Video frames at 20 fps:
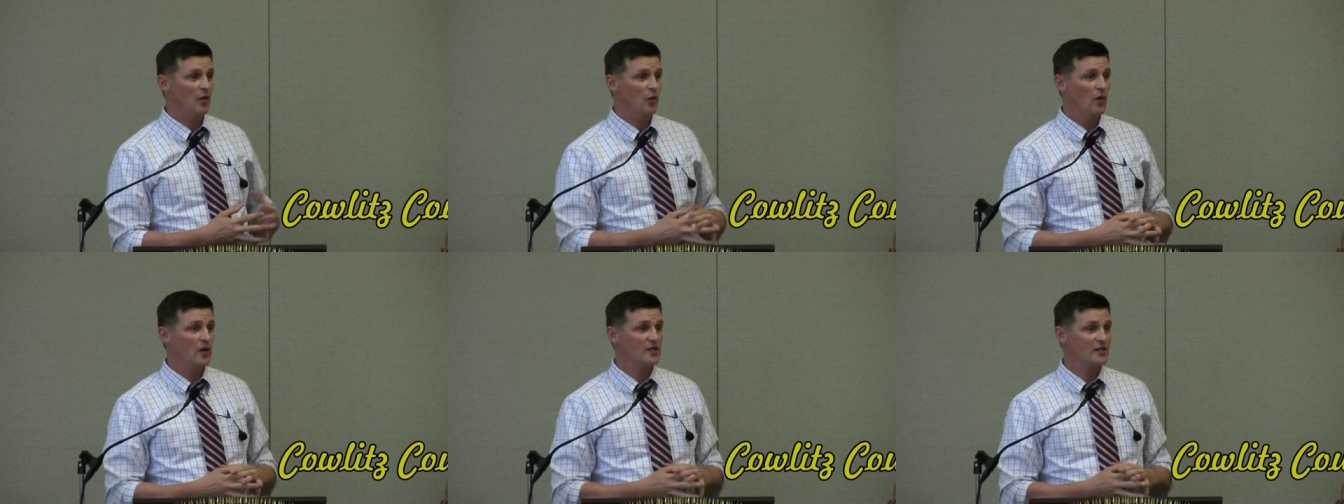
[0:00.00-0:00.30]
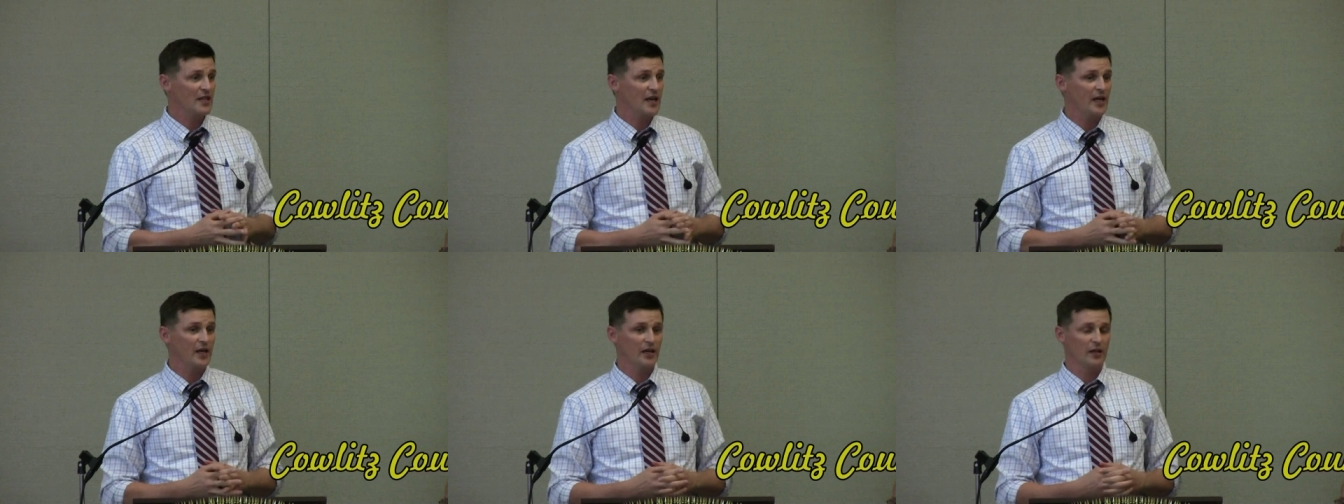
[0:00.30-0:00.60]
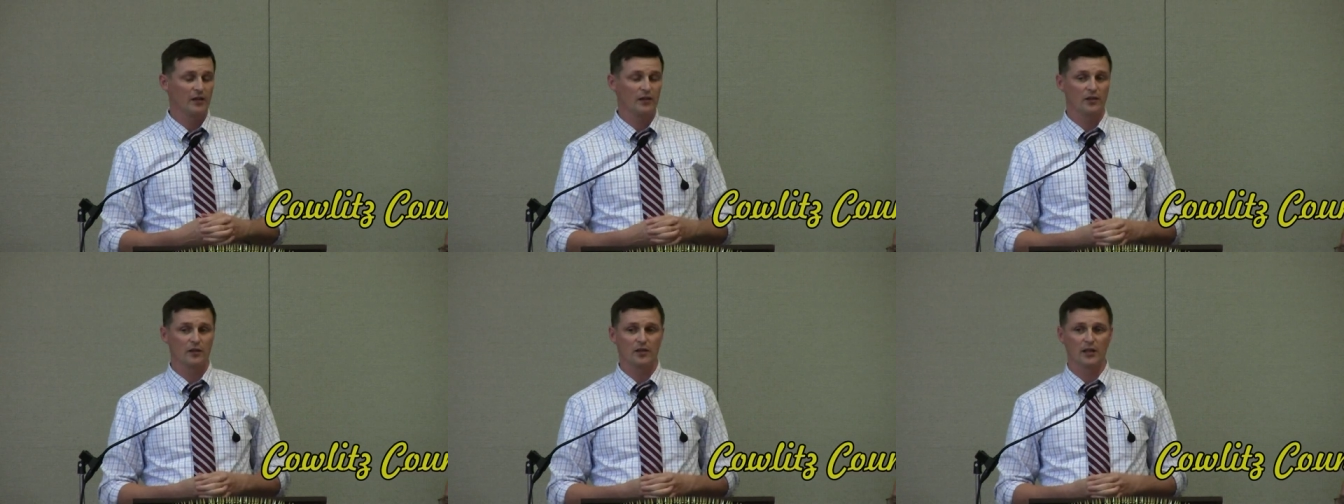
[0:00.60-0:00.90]
What's that
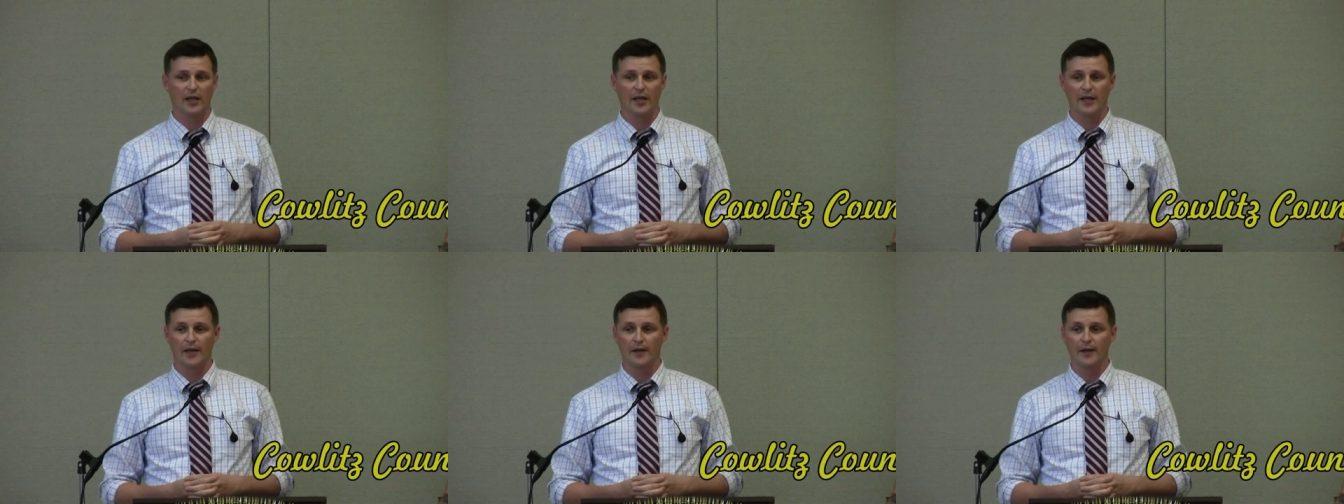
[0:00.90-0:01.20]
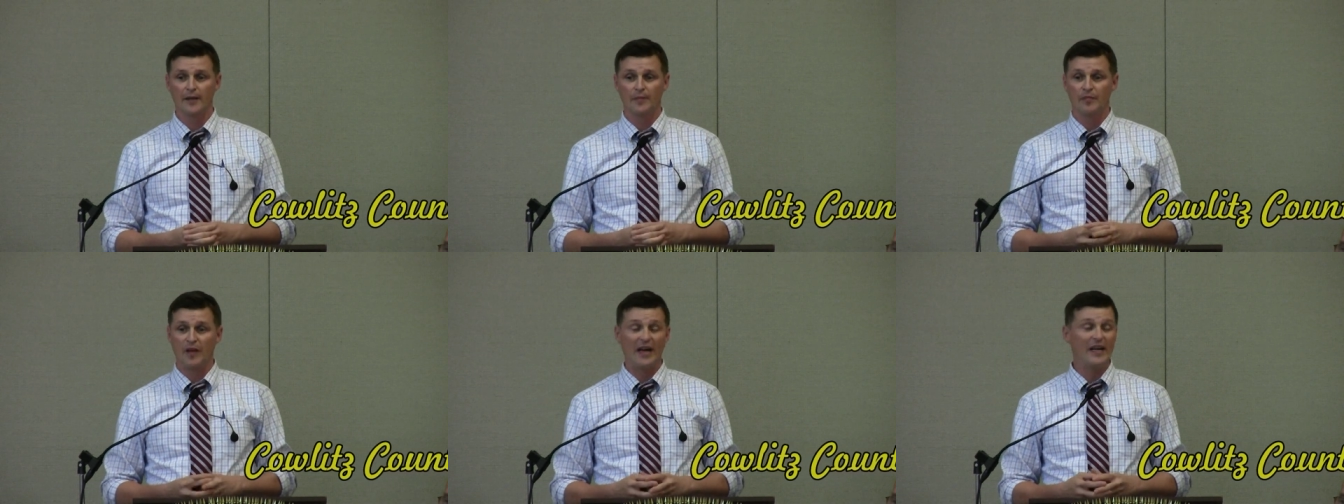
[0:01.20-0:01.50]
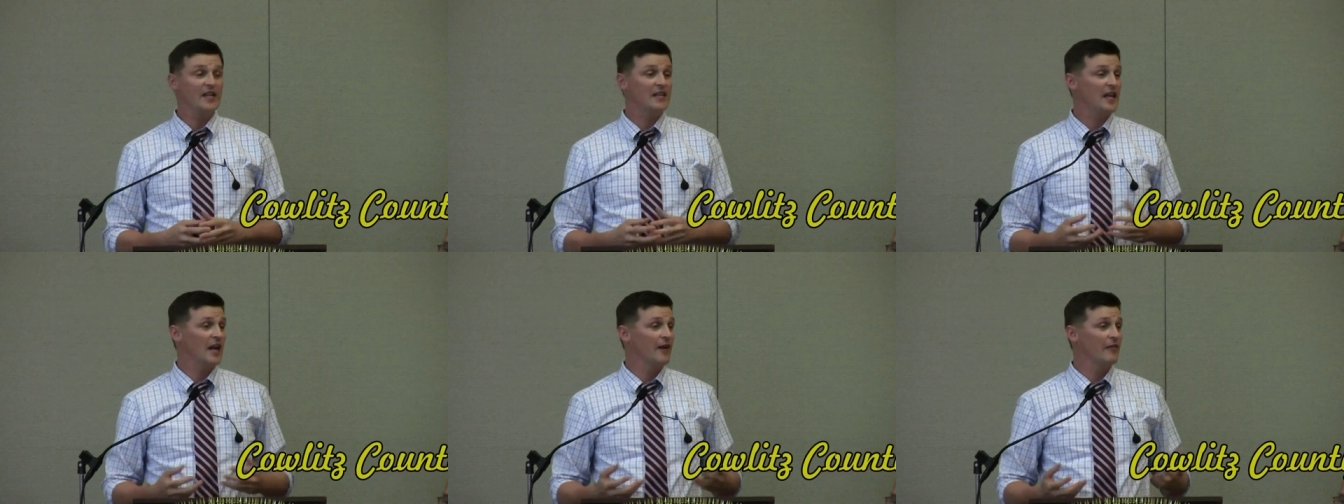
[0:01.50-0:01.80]
going to look like?
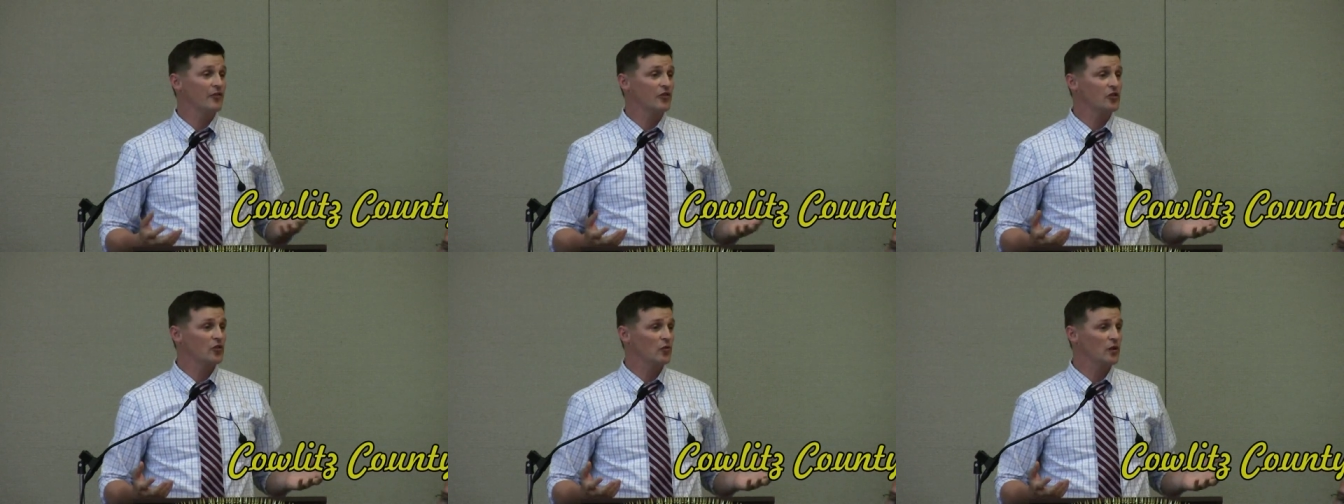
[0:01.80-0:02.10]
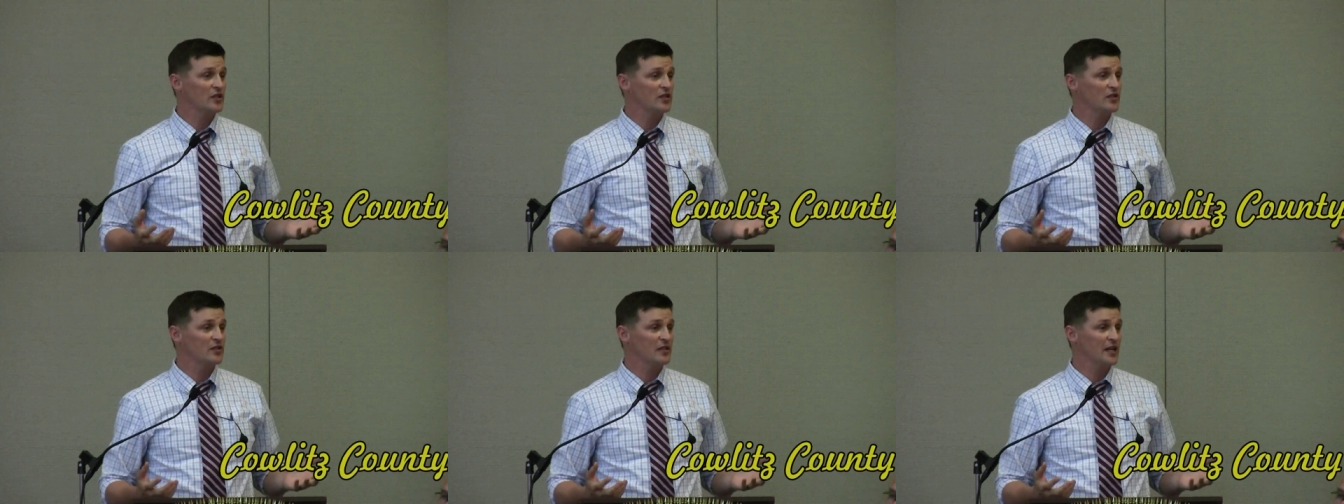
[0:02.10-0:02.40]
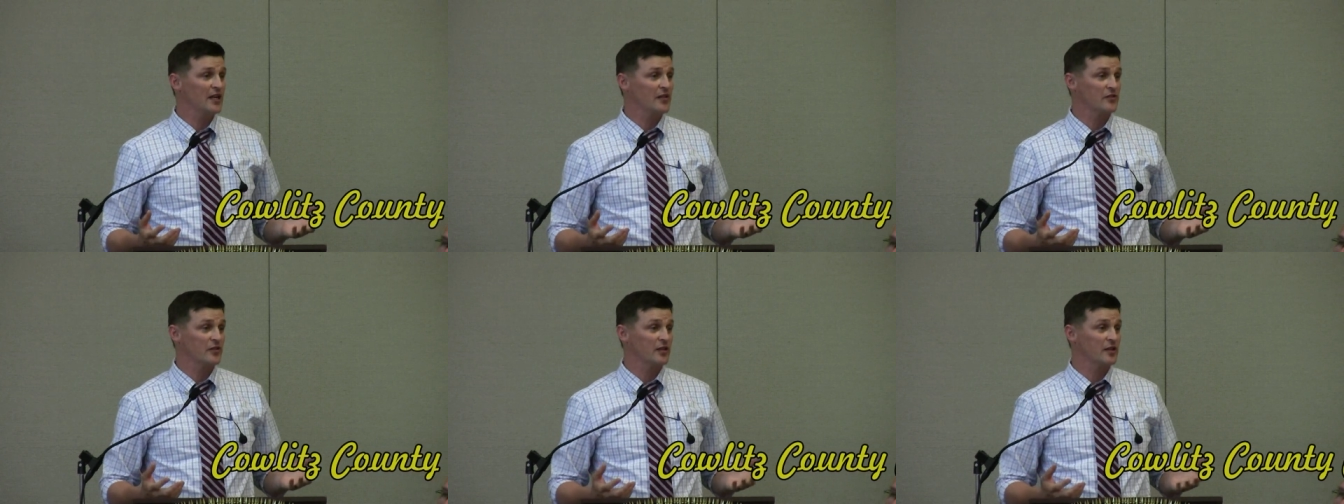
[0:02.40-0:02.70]
I need to have those questions
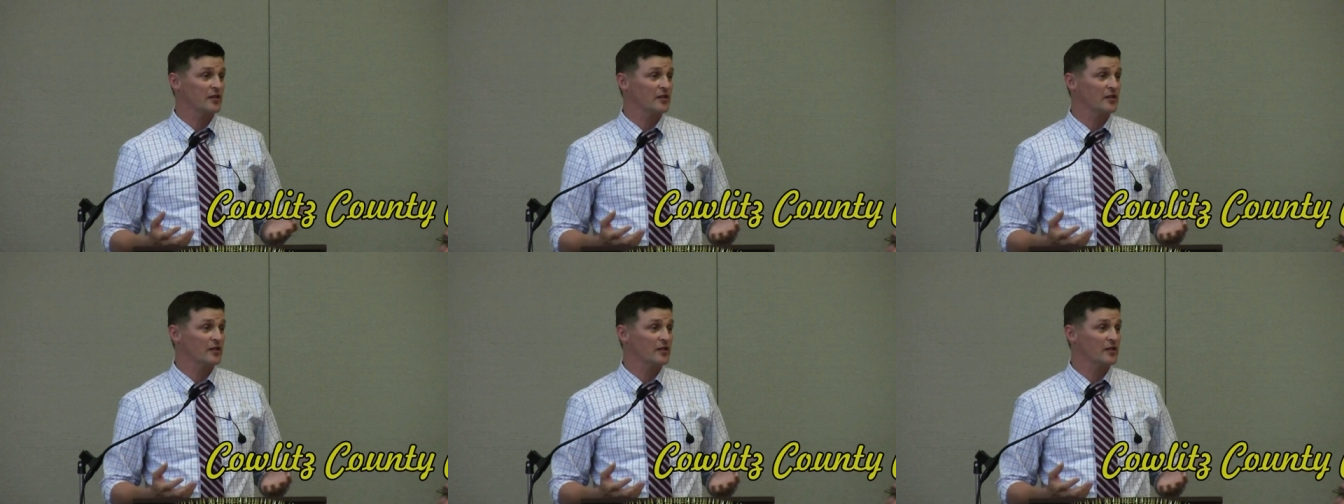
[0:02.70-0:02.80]
answered.